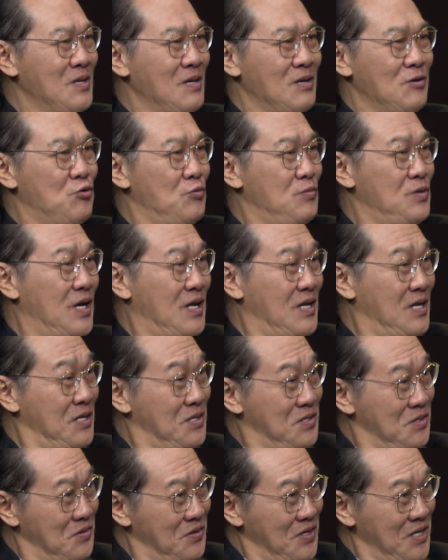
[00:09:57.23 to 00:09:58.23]
Could be at
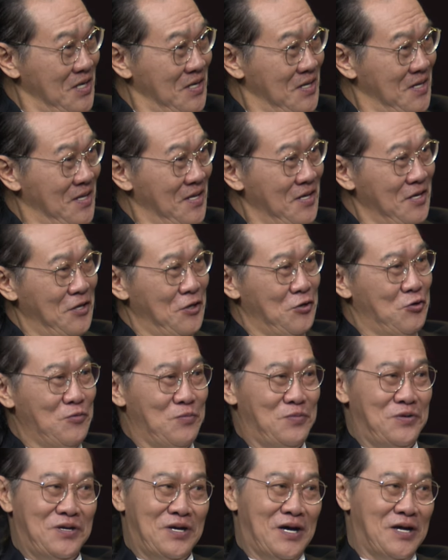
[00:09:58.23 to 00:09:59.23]
eatery, it could
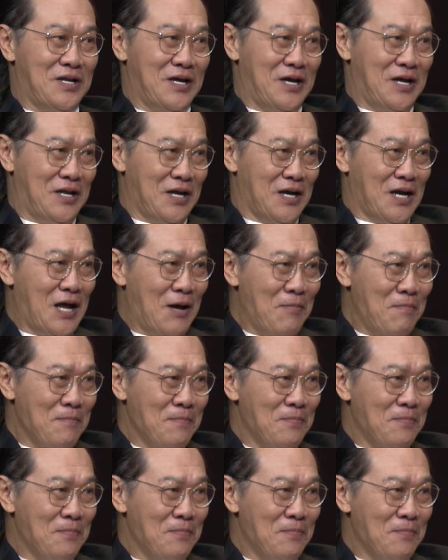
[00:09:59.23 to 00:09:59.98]
be at a club,